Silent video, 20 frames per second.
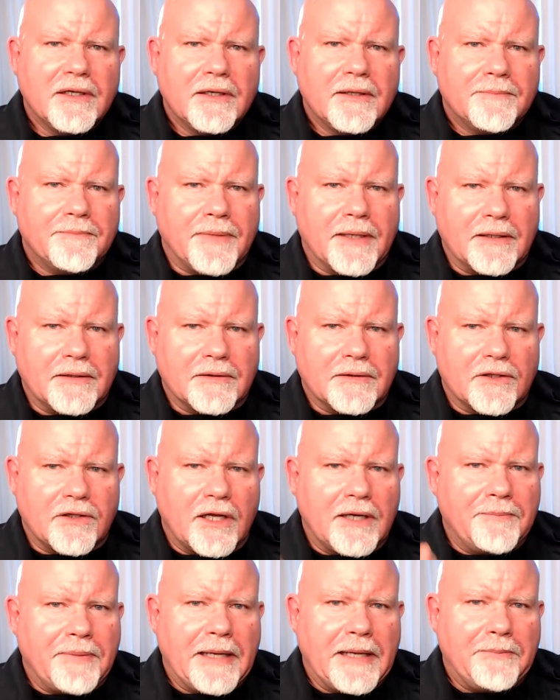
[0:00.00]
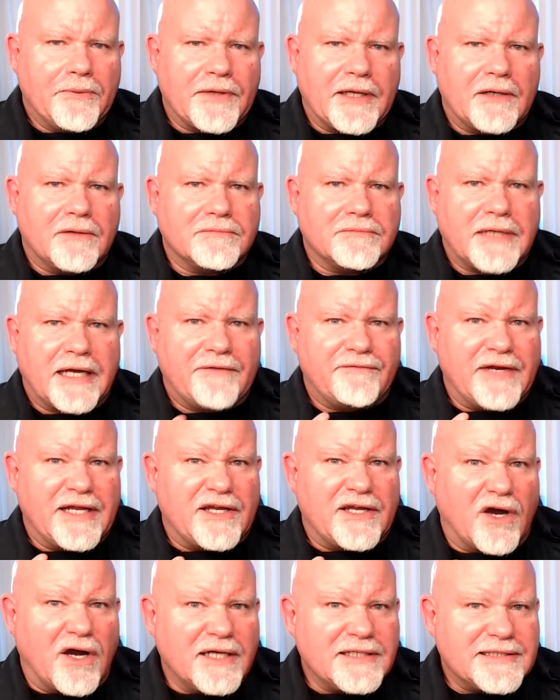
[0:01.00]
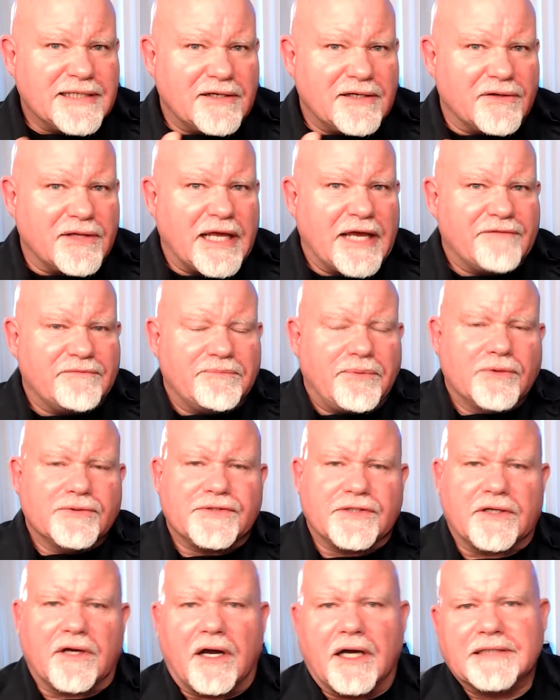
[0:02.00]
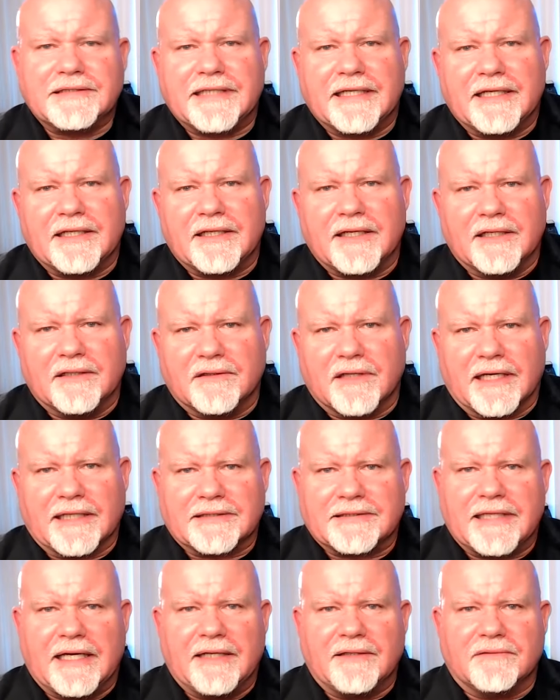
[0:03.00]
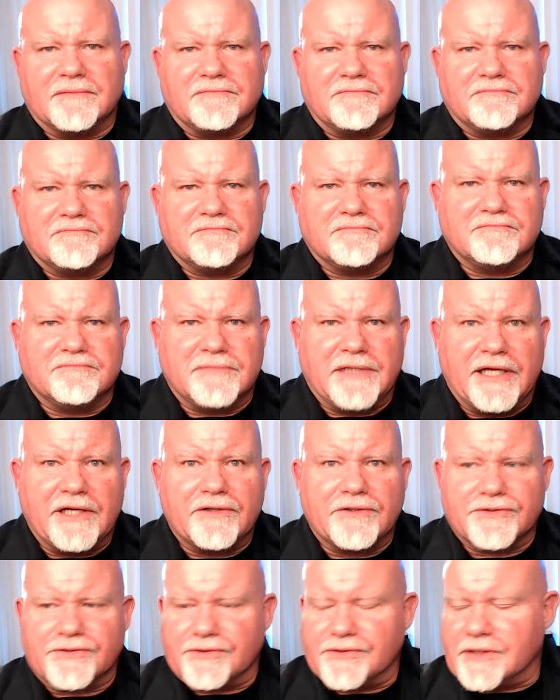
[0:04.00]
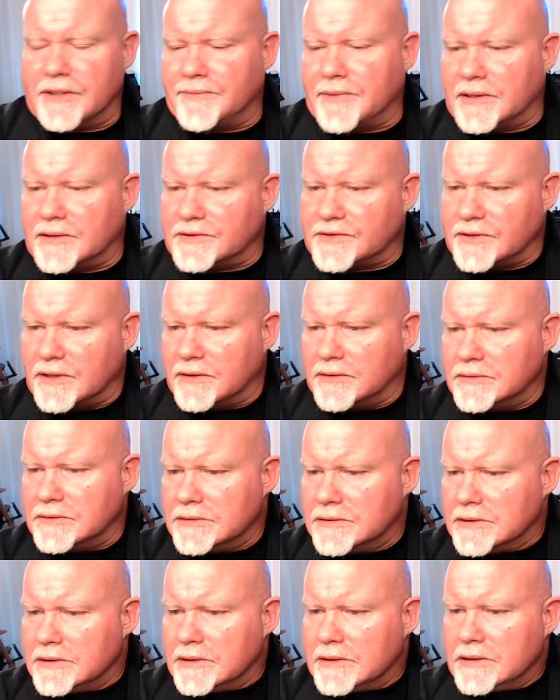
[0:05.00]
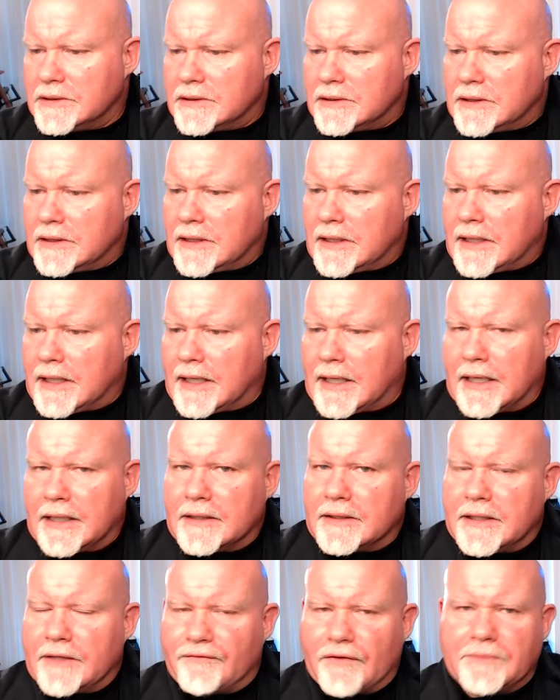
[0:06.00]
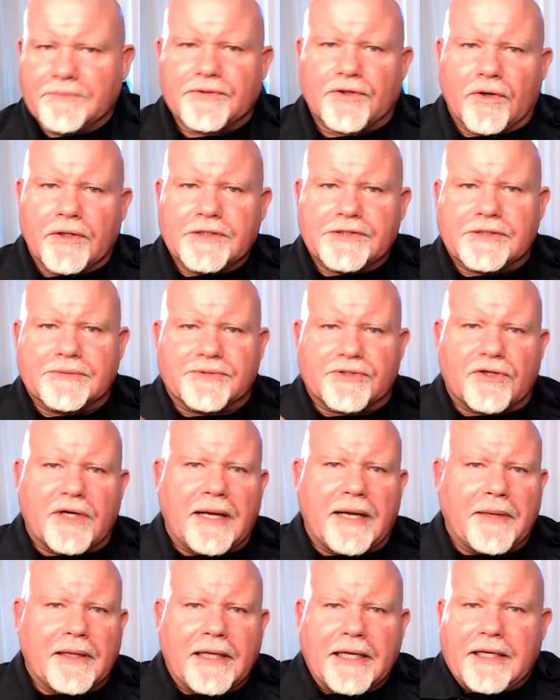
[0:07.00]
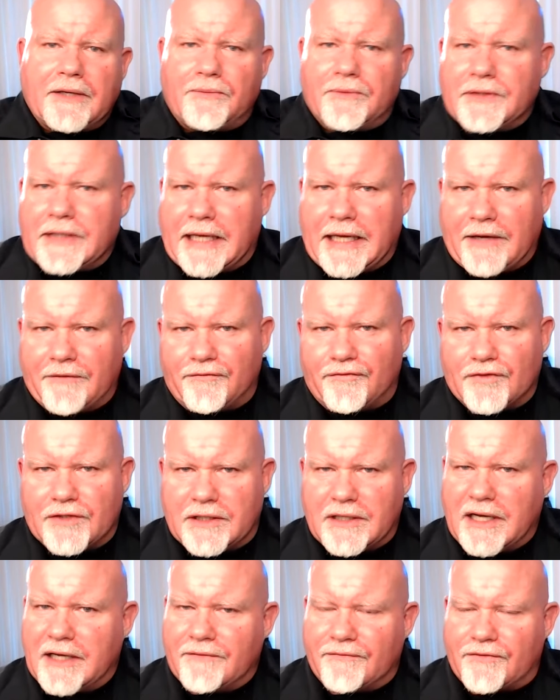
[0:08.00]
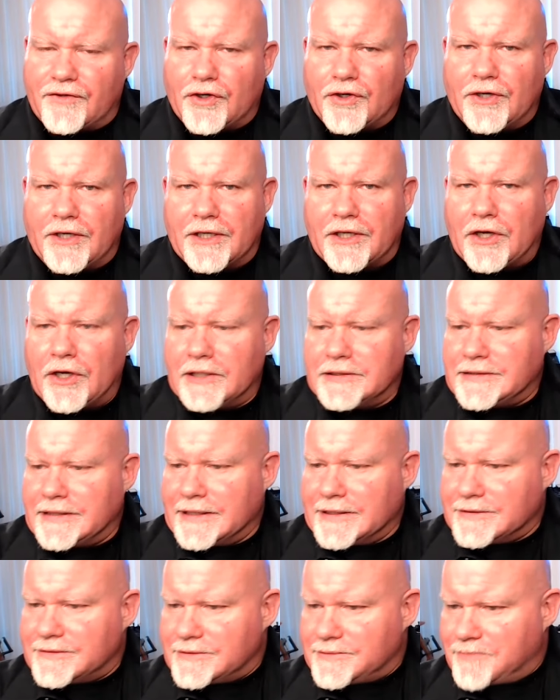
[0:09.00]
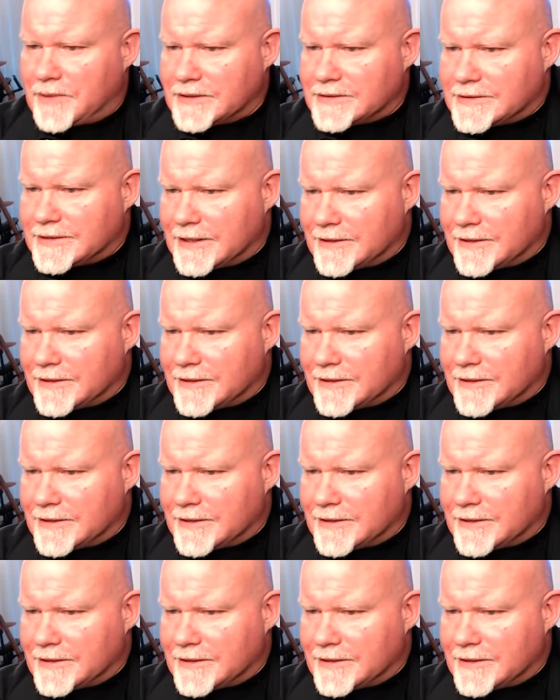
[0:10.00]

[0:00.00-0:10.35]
But a lot of people, they don't have any content, or they haven't posted content in like 10 years or something. So if I'm going to subscribe, I like it when they have kind of current content. But